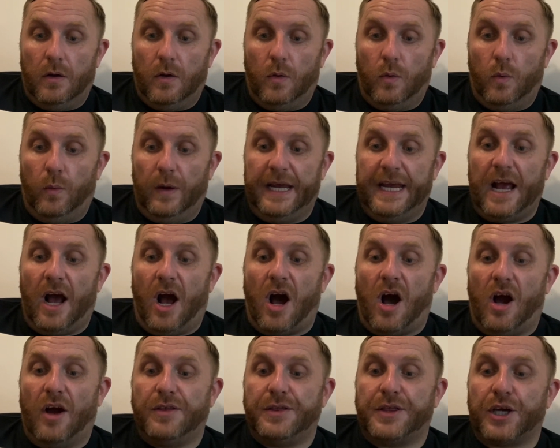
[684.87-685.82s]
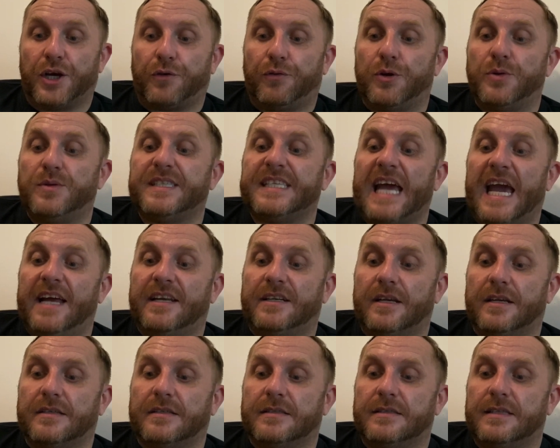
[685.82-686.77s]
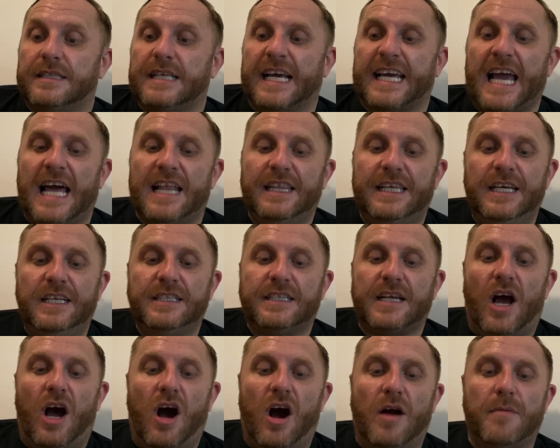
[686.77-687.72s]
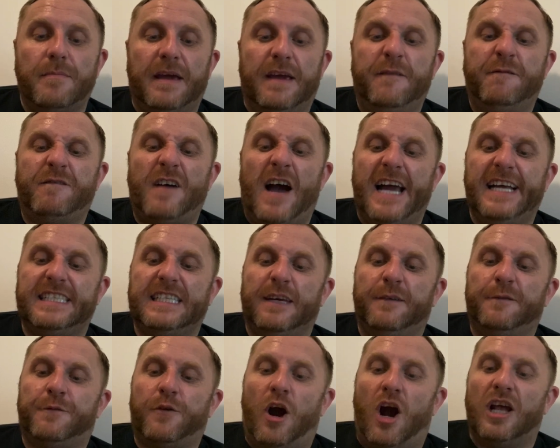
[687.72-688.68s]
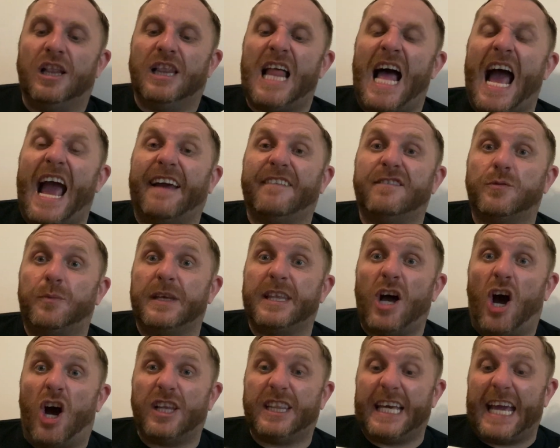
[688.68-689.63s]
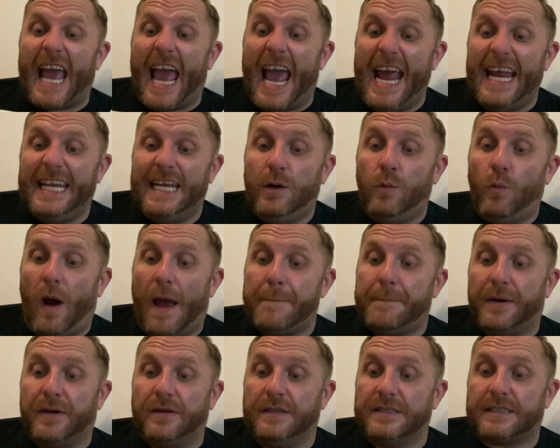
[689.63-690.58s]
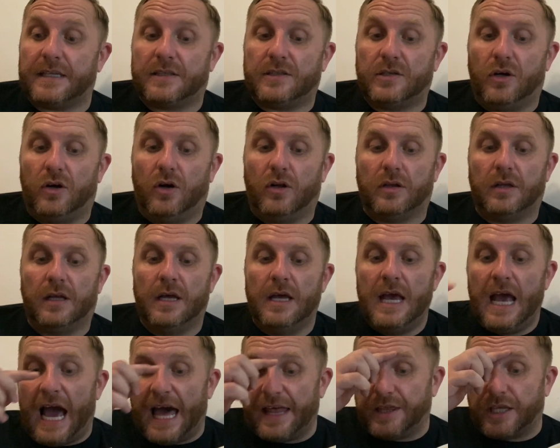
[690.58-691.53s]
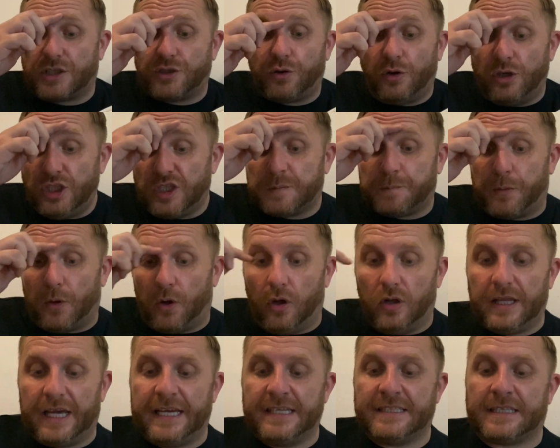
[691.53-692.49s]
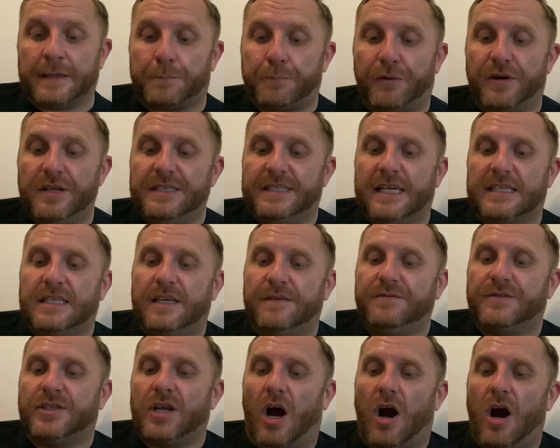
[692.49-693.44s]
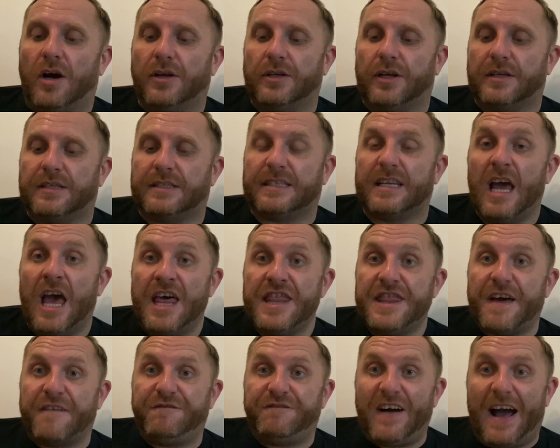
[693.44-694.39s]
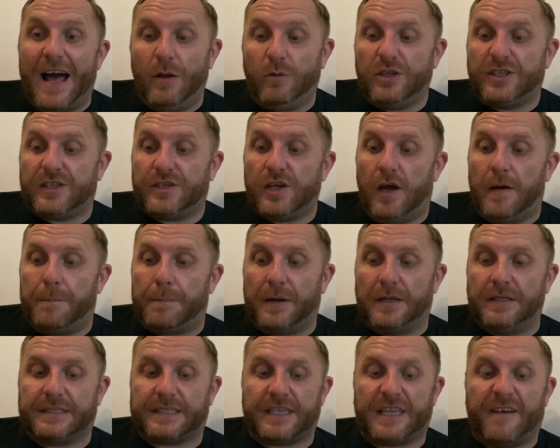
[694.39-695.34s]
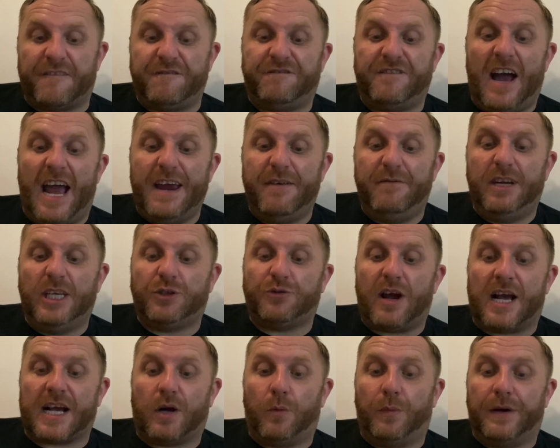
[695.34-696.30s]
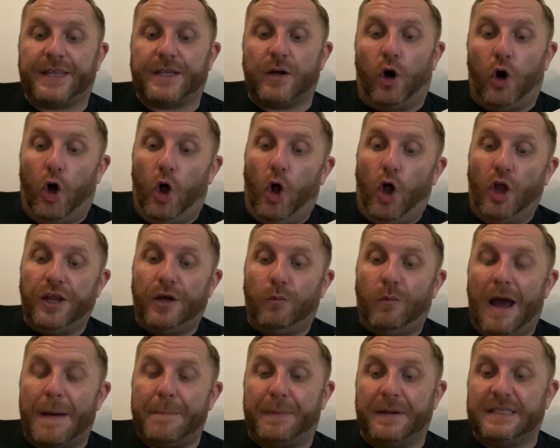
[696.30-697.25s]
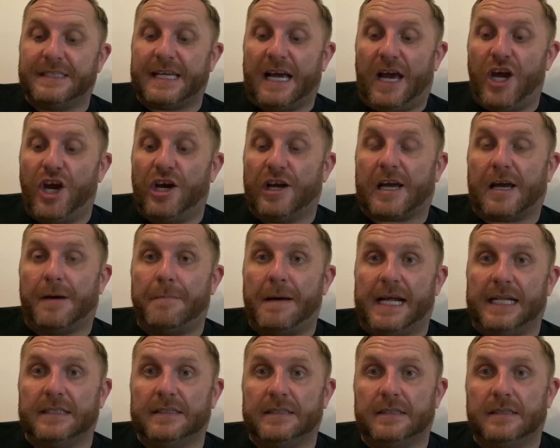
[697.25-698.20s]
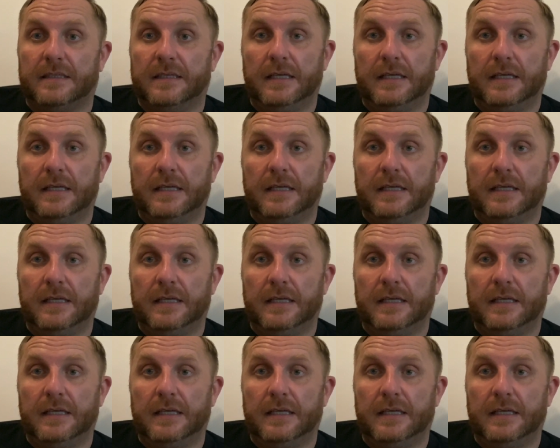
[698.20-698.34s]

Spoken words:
We are the Crusaders, the gallant army fighting for our lives with hardly any weapons at all. And the Trunchbull is the Princess of Darkness, the foul serpent, the fiery dragon with all the weapons at her command.